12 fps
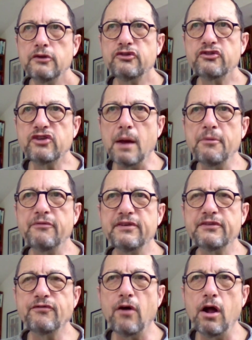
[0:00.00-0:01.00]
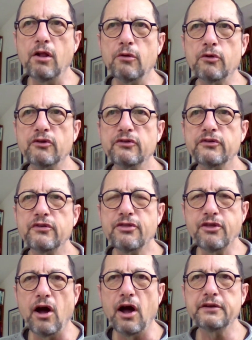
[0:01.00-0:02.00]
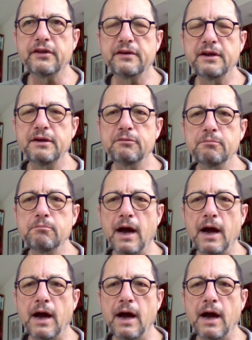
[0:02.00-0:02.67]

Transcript: some of his followers thought that he